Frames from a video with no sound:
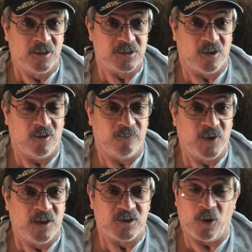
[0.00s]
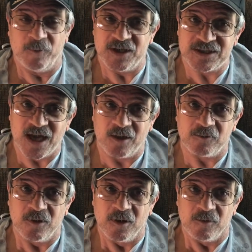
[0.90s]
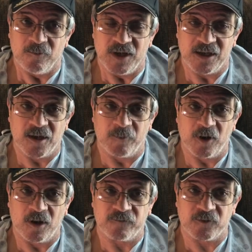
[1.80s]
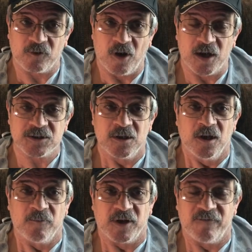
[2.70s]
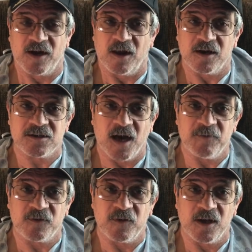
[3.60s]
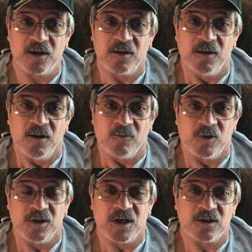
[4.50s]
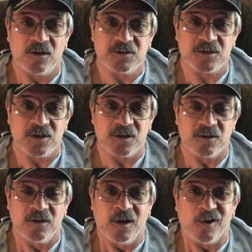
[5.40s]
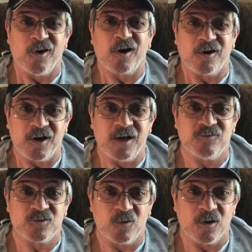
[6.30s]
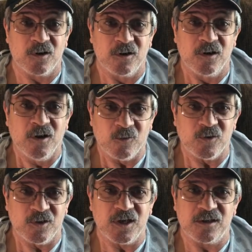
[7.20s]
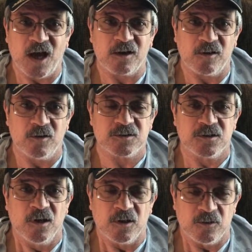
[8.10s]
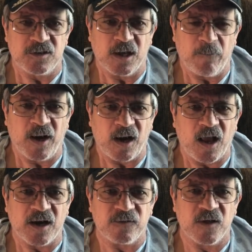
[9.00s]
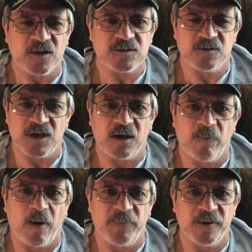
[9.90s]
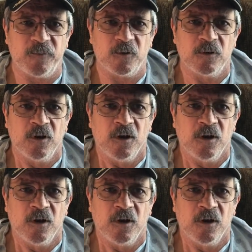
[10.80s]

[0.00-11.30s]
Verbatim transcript: So don't mean to sound mean coming off across, but I've had a lot of time to think. When you get close to knocking on heaven's door, when you get that close, you think about a lot of things and you think about people.